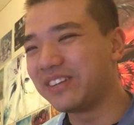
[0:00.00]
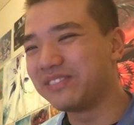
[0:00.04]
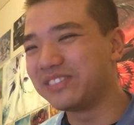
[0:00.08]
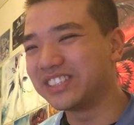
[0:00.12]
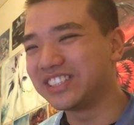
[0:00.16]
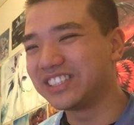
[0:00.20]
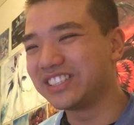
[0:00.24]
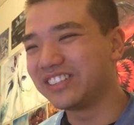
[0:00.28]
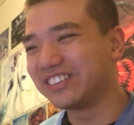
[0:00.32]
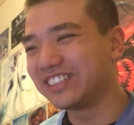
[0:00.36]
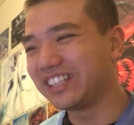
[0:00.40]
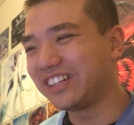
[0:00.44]

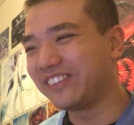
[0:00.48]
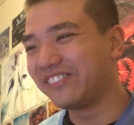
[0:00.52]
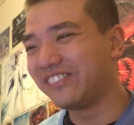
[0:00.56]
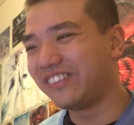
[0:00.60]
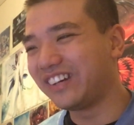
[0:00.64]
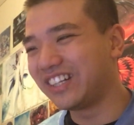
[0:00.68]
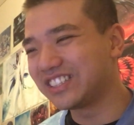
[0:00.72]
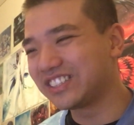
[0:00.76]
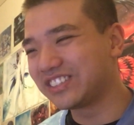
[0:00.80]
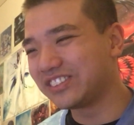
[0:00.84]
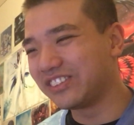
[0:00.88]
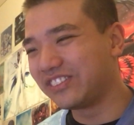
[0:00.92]
episodes I've
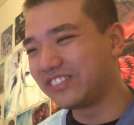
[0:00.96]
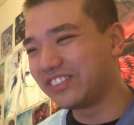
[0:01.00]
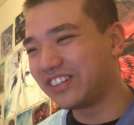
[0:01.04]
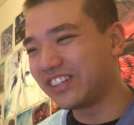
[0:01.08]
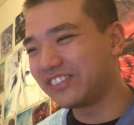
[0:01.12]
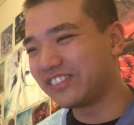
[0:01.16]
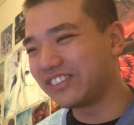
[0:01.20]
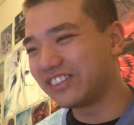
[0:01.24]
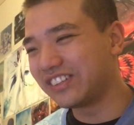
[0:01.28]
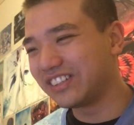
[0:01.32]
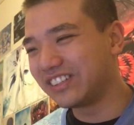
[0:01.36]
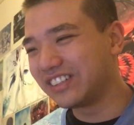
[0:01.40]
watched so
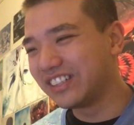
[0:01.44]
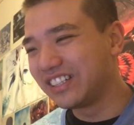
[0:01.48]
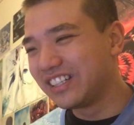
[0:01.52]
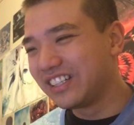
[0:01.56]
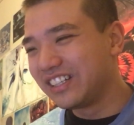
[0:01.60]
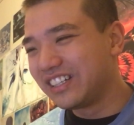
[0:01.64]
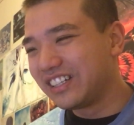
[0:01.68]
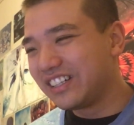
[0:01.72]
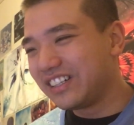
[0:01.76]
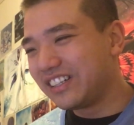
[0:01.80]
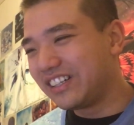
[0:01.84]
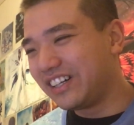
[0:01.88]
far for
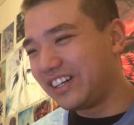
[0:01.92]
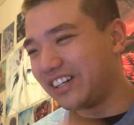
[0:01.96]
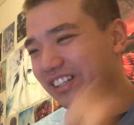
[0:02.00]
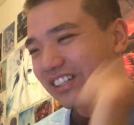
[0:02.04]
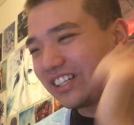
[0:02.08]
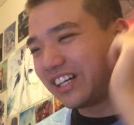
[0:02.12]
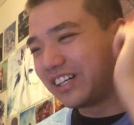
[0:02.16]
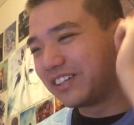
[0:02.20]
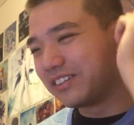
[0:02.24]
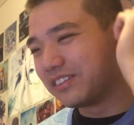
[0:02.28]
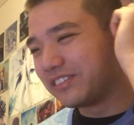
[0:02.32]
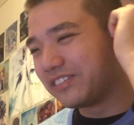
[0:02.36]

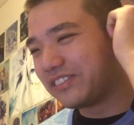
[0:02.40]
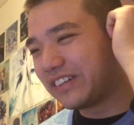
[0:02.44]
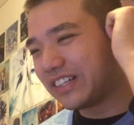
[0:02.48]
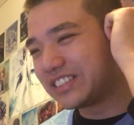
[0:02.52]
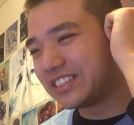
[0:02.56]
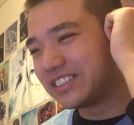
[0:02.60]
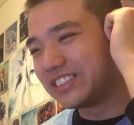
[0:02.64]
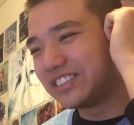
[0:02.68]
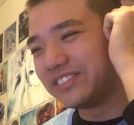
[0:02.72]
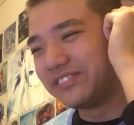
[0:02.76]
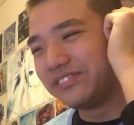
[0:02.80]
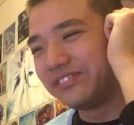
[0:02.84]
Carnival
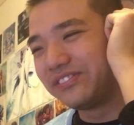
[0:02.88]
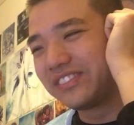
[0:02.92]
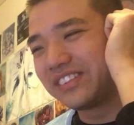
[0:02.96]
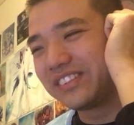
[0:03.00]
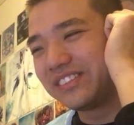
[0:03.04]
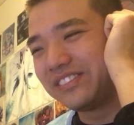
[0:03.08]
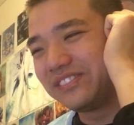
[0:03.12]
Phantasm.